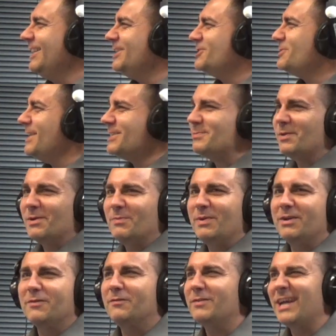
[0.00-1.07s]
You transferred a
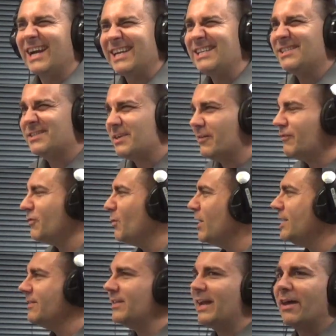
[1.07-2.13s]
bit of yucky stuff from
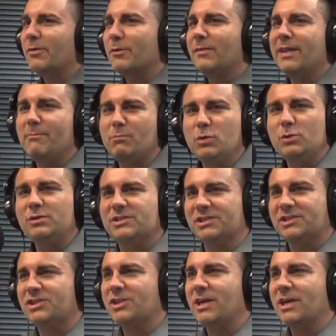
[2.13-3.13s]
one to the other, and their mood just